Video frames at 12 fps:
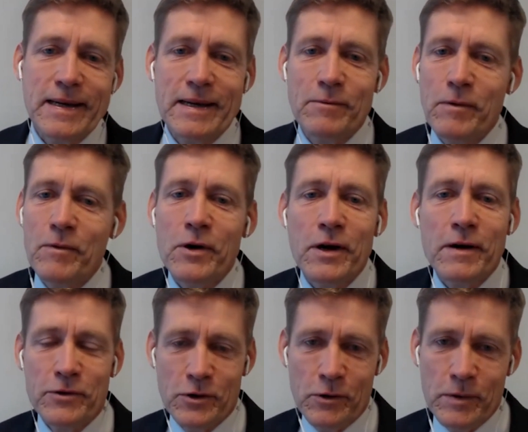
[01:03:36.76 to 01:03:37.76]
we would
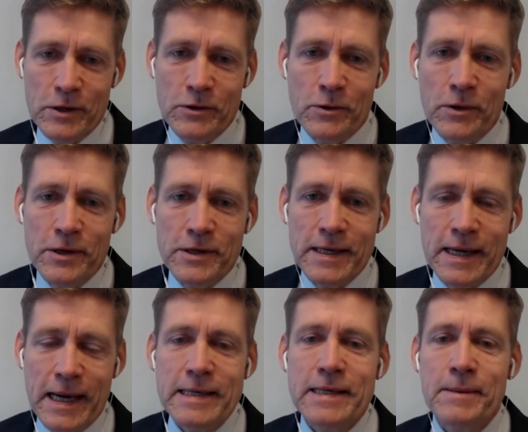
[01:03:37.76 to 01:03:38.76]
love to go into all this
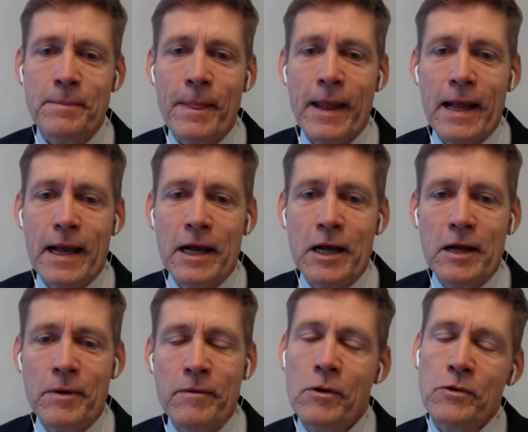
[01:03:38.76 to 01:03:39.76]
indication,
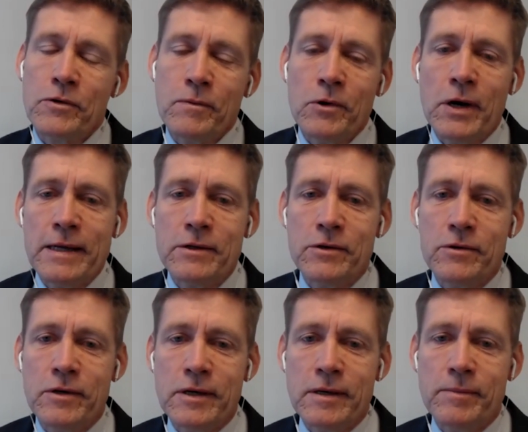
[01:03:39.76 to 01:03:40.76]
but we also would like to
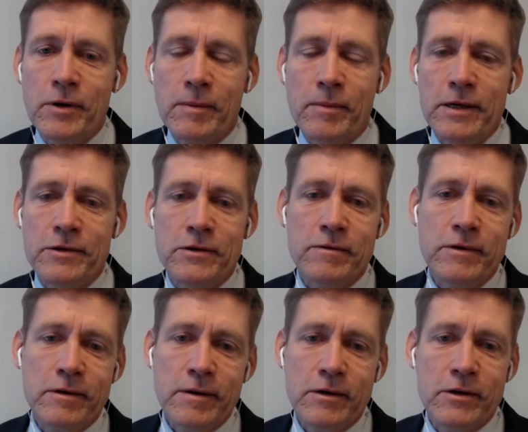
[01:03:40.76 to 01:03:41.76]
do it properly. So we
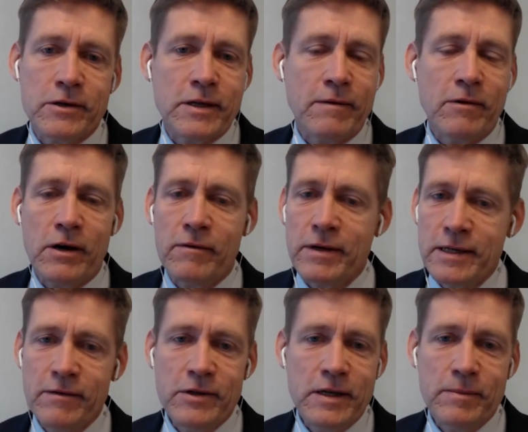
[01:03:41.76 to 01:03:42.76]
don't just have a lot of
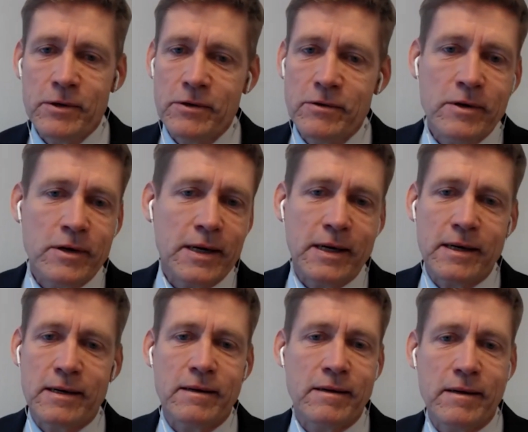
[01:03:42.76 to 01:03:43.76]
activity, but do not
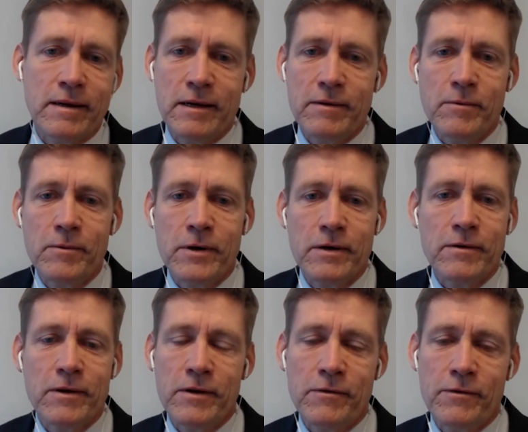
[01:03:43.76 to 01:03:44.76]
get anyone
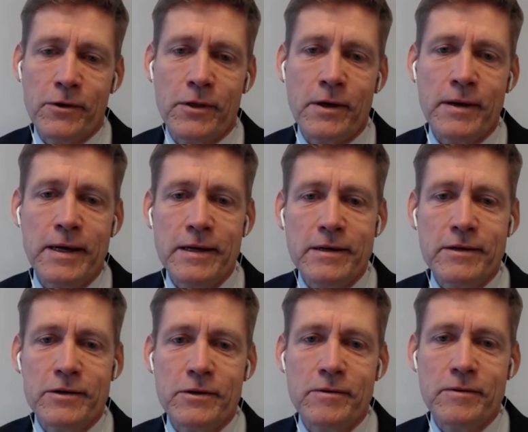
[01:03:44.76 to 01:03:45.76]
further.
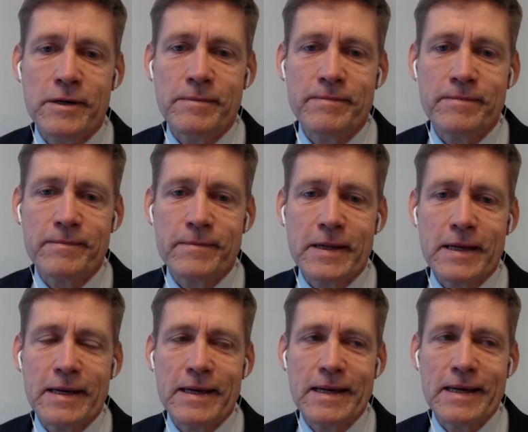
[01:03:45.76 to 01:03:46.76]
So
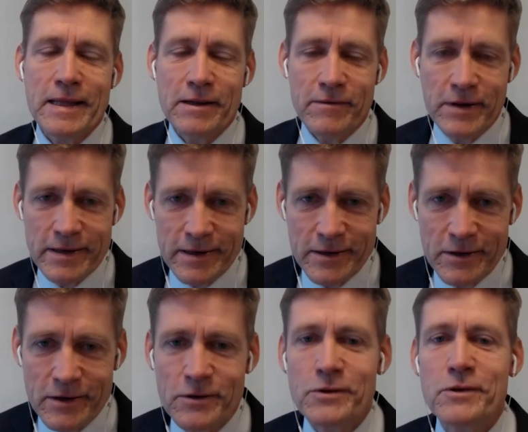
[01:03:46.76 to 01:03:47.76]
the investors
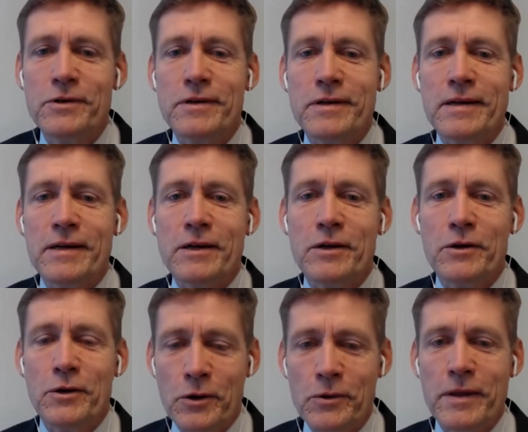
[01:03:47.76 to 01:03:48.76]
should
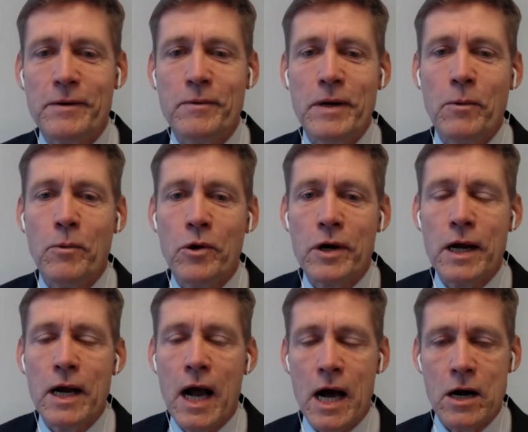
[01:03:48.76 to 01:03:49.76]
know that we are
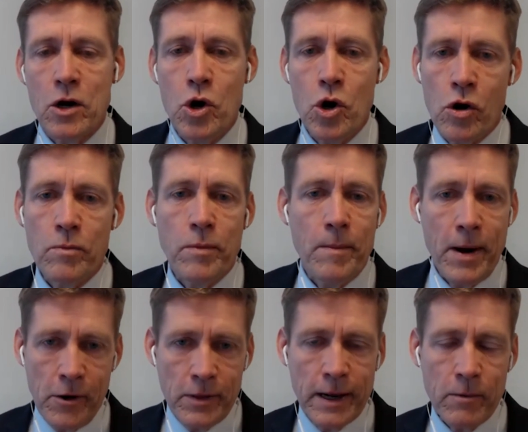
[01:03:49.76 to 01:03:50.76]
working hard on lung,
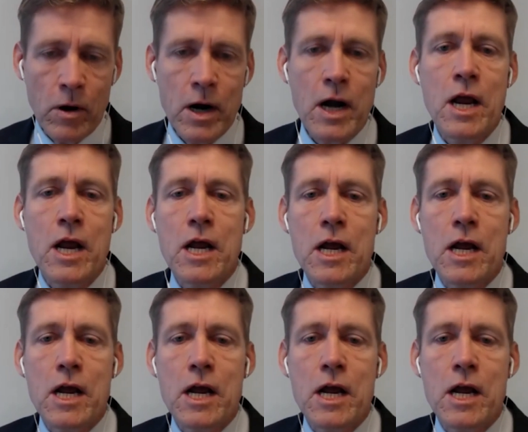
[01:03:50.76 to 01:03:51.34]
preparing that one